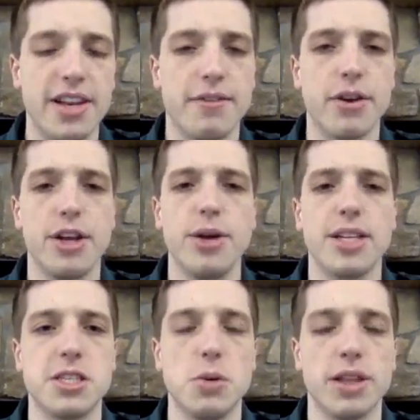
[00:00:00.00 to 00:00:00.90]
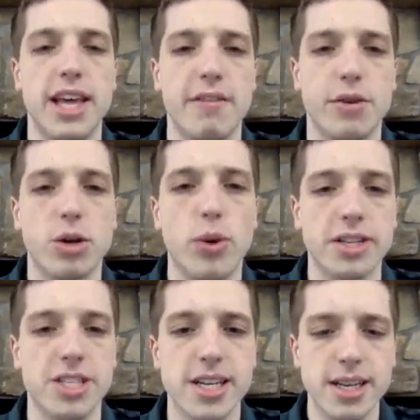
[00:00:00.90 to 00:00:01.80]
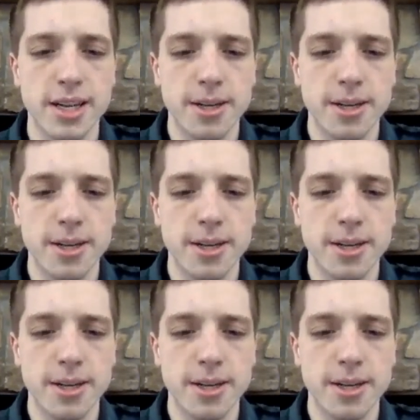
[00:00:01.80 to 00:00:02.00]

different units and what they've requested.